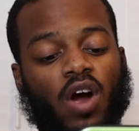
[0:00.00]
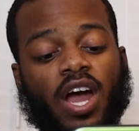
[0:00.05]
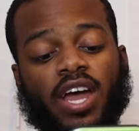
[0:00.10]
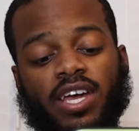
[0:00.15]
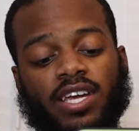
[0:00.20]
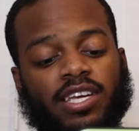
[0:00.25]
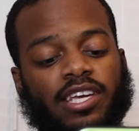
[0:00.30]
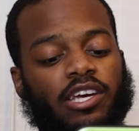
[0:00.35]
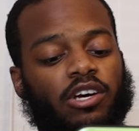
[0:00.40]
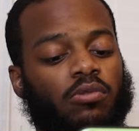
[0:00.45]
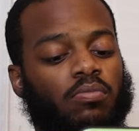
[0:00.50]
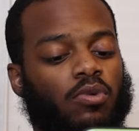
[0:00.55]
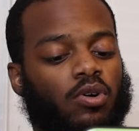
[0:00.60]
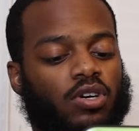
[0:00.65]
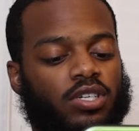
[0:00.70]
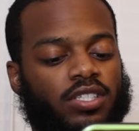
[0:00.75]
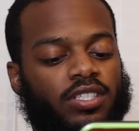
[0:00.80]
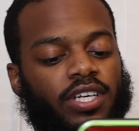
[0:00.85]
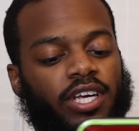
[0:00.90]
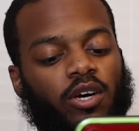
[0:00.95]
Ryan
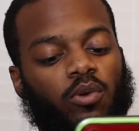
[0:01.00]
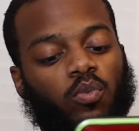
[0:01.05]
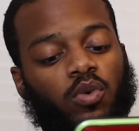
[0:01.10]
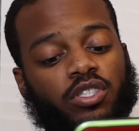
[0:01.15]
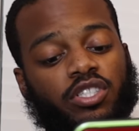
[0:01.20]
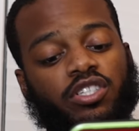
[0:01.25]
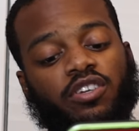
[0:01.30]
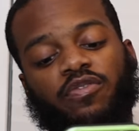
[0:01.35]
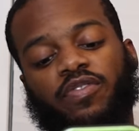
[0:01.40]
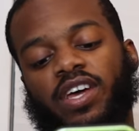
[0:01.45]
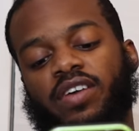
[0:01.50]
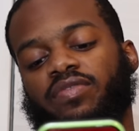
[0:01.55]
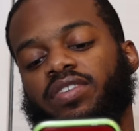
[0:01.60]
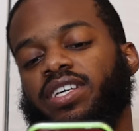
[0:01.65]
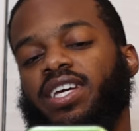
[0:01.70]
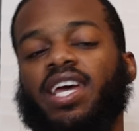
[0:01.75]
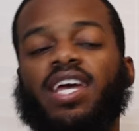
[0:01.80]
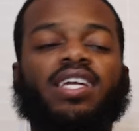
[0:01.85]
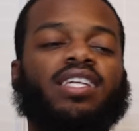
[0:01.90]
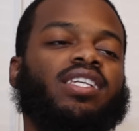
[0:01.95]
Gilmore said, what's your
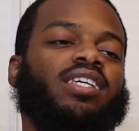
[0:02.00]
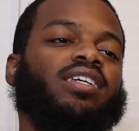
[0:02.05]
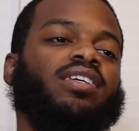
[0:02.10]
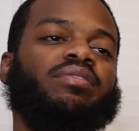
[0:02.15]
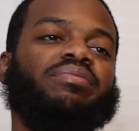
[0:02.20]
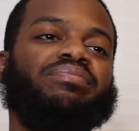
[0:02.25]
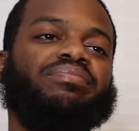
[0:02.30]
favorite candy?